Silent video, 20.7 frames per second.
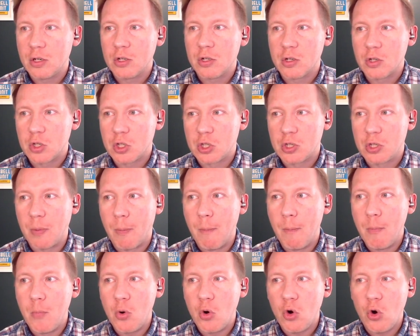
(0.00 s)

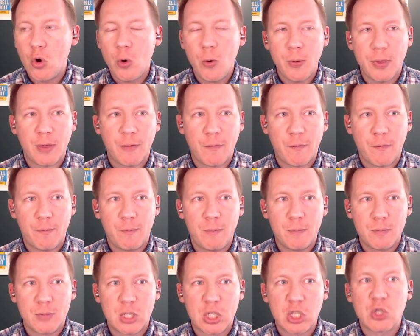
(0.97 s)
smooth
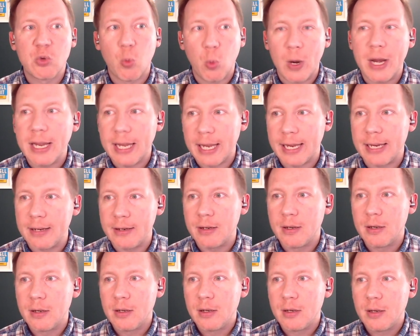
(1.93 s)
swinging
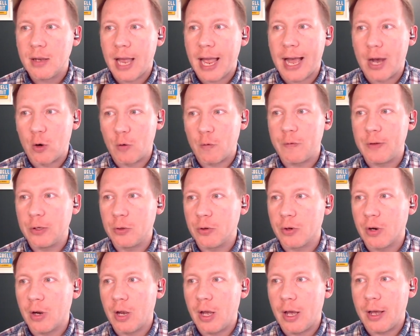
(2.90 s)

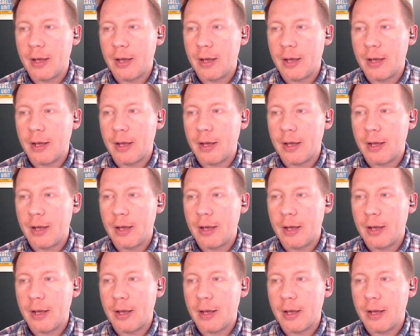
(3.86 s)
outfielder.